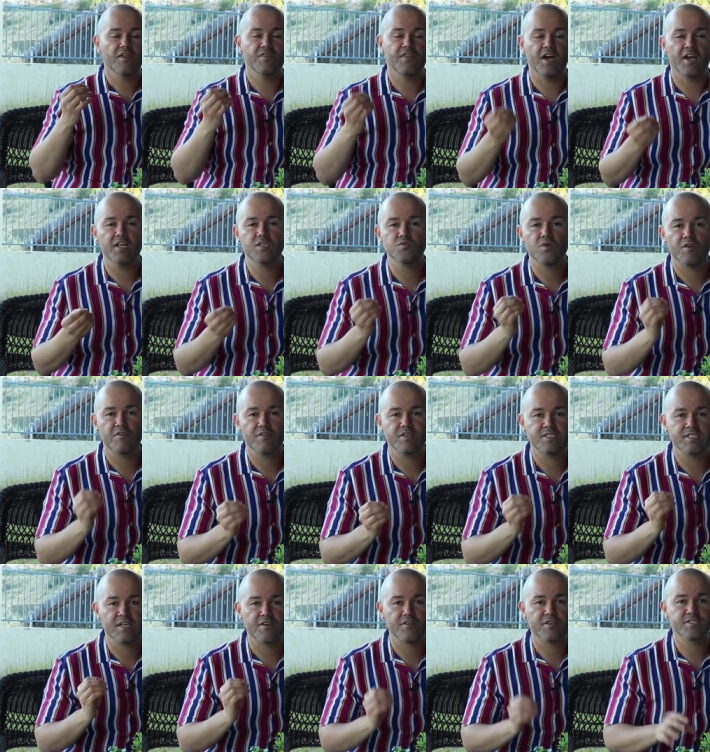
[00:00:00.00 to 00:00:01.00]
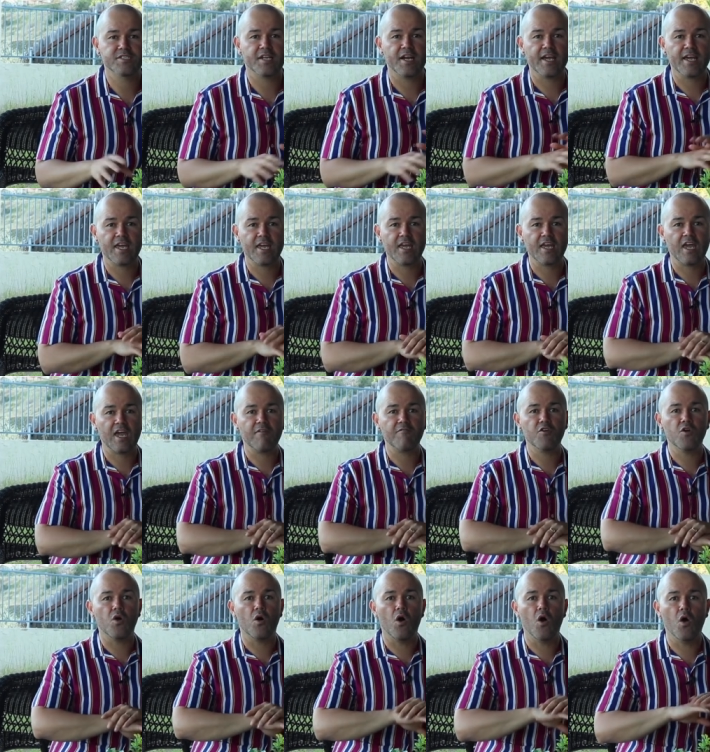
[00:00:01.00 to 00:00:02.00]
That is one of the secrets that I can give
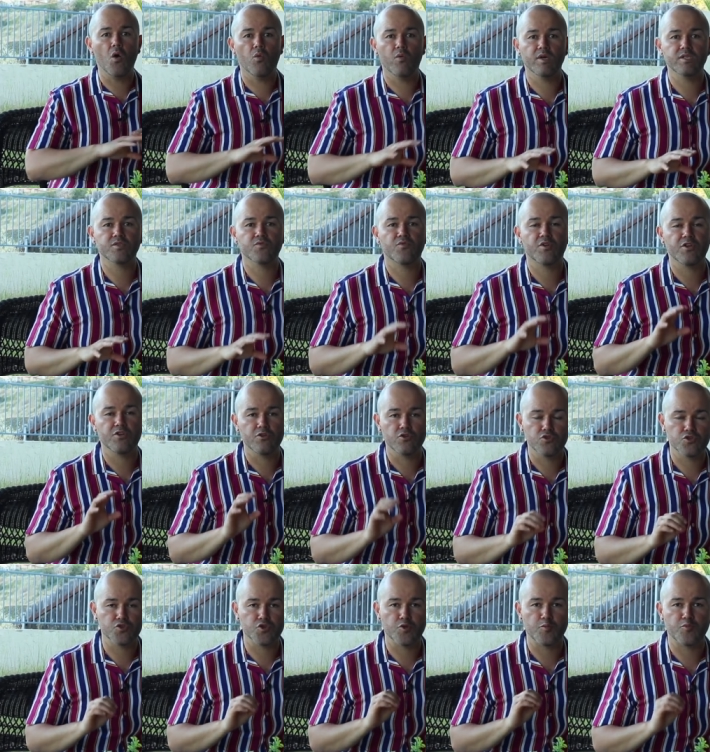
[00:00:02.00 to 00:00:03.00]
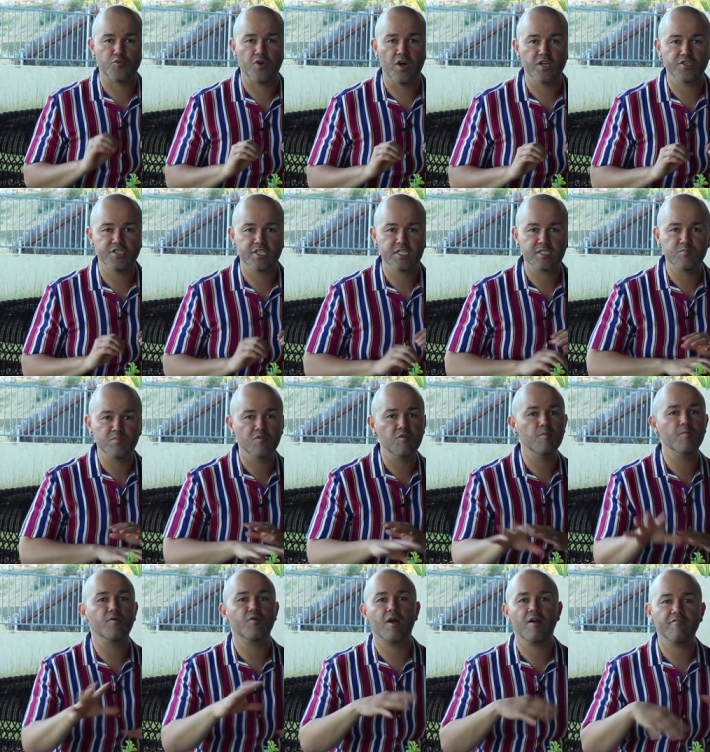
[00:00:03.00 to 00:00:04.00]
you. Always reuse your projects, move
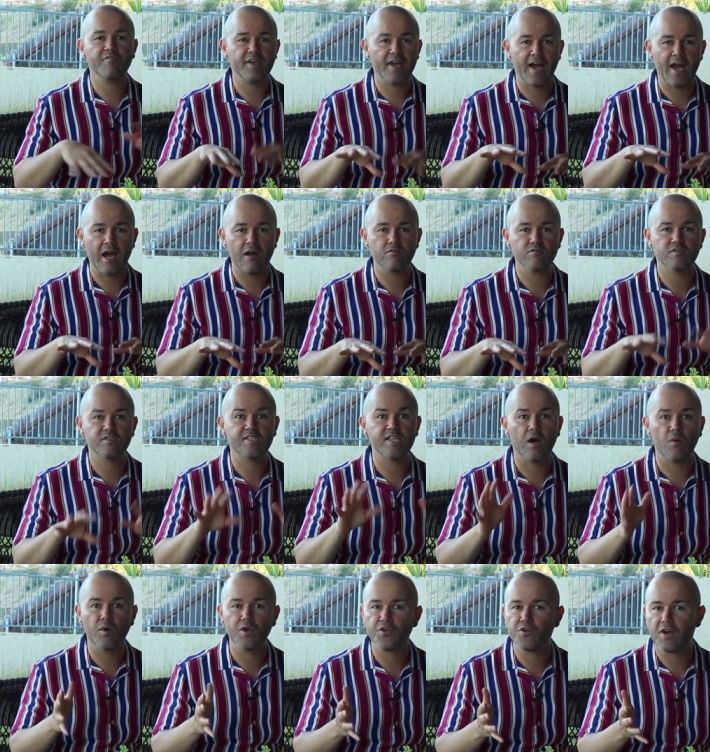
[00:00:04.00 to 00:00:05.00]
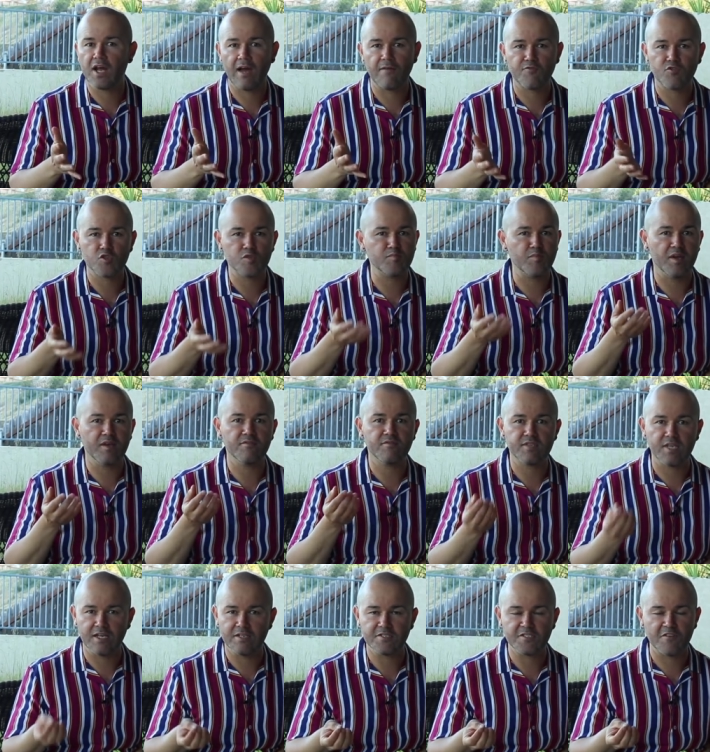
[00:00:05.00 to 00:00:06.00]
them around the house. That way you don't have to spend
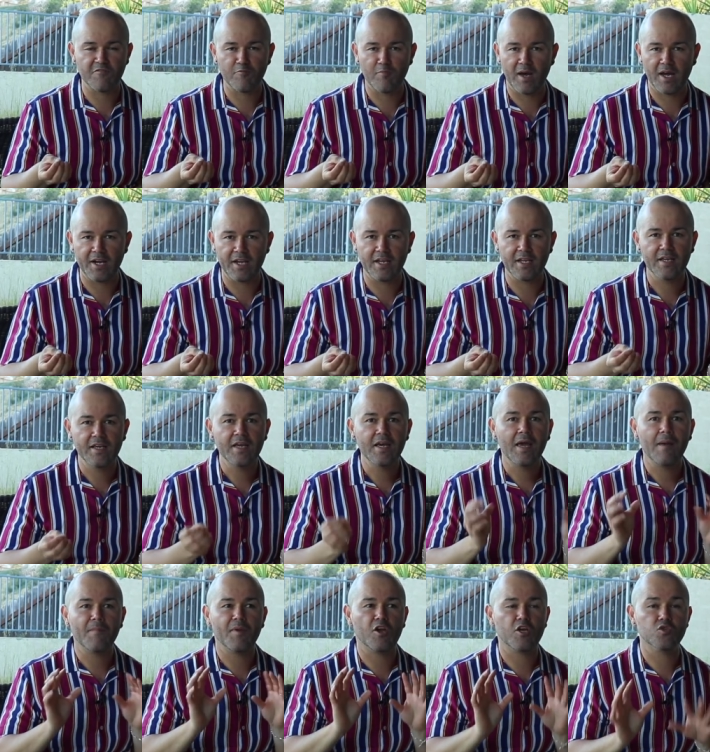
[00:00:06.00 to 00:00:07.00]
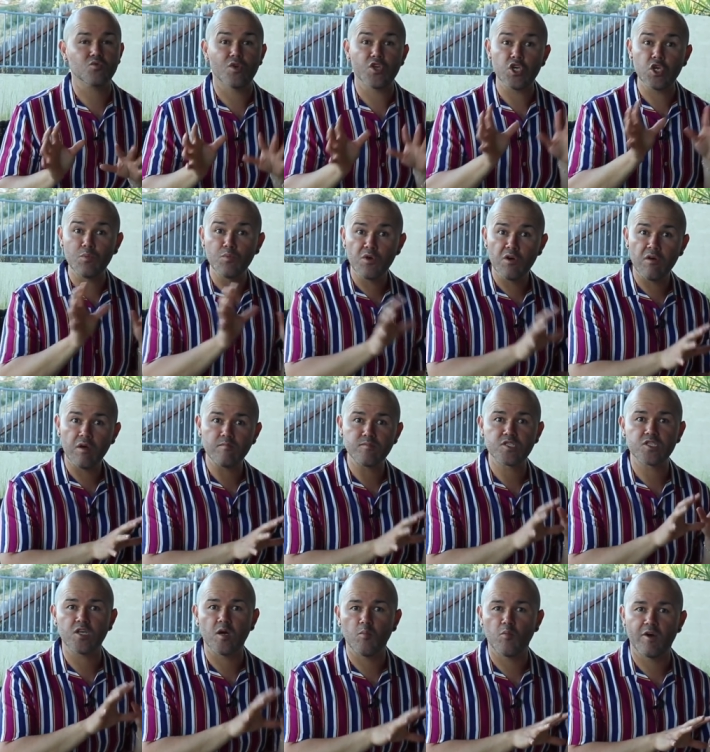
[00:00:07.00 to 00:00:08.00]
tons of money, because when you move them
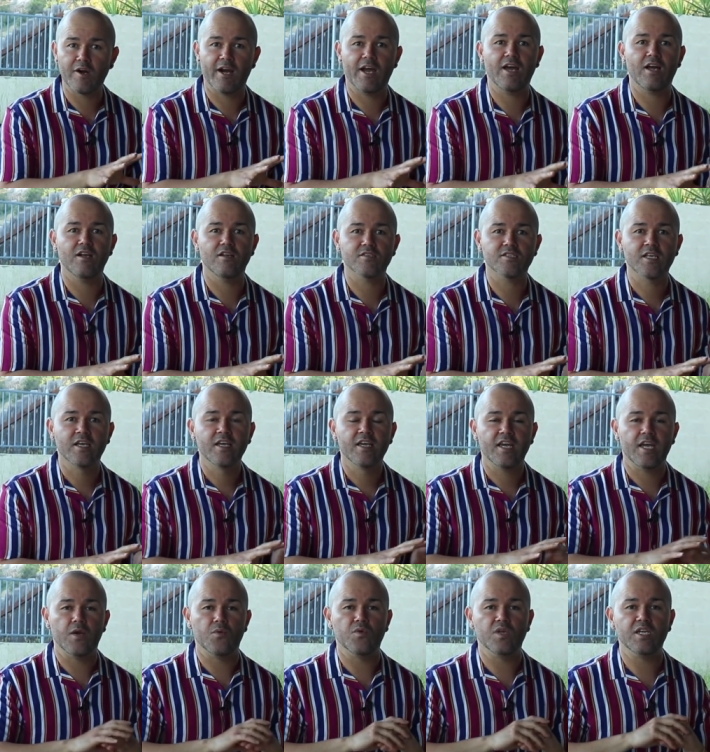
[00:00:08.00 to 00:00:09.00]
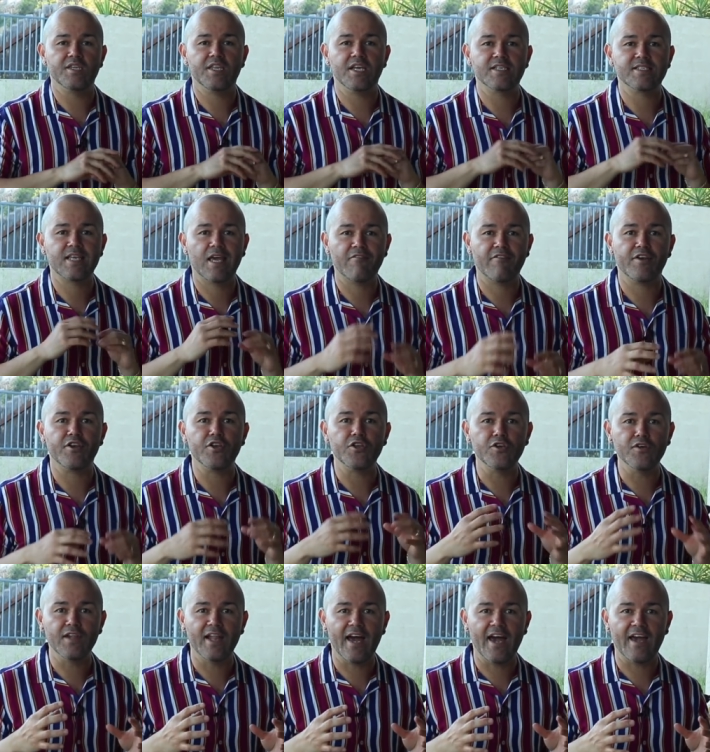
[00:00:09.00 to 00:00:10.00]
somewhere else, it really does give it
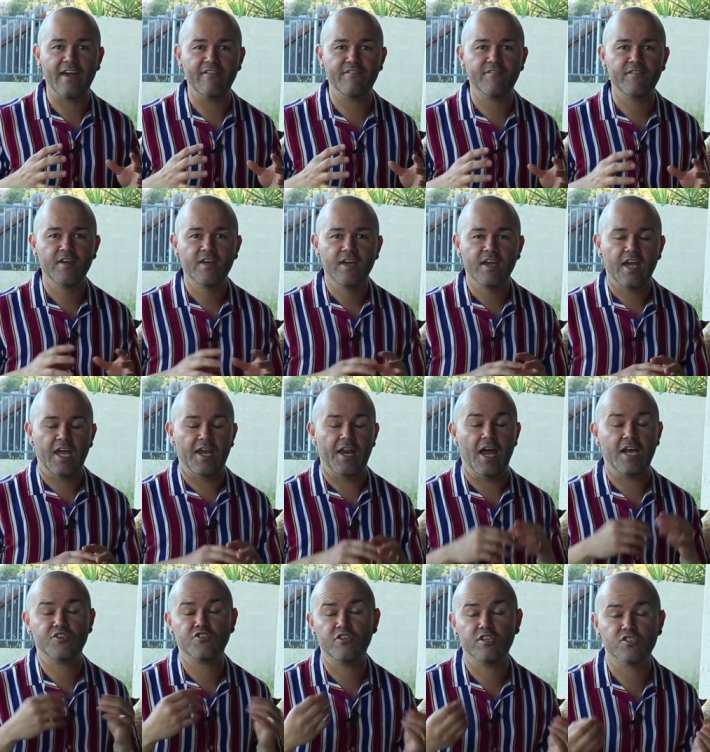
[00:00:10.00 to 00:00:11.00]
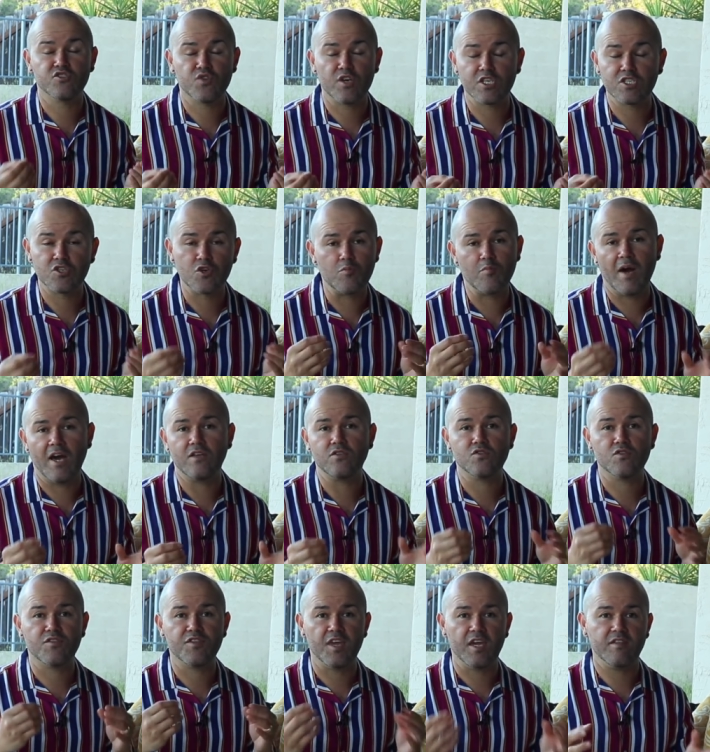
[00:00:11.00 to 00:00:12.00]
new life, and actually tricks your mind
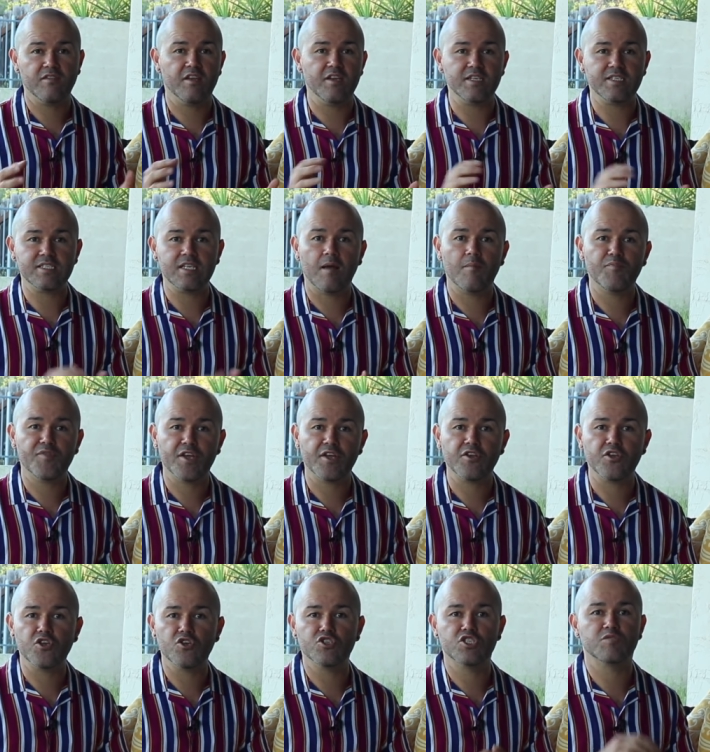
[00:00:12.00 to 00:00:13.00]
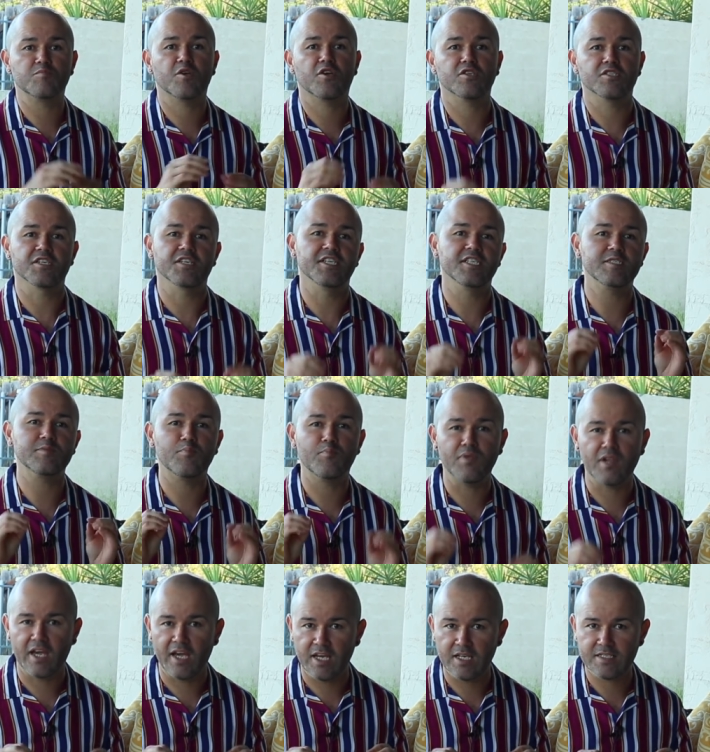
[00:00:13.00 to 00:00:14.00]
to think that it's something new just because it is
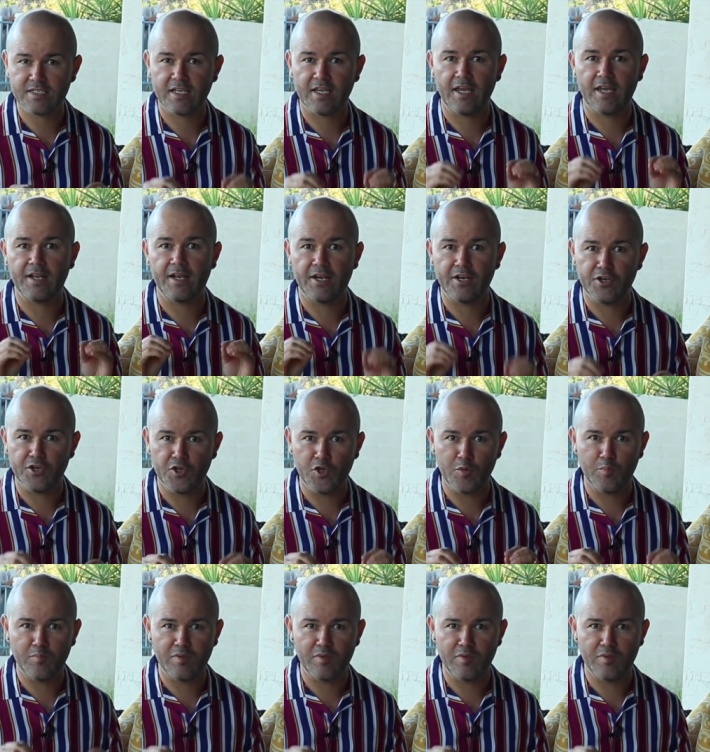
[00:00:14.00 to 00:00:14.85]
placed in a new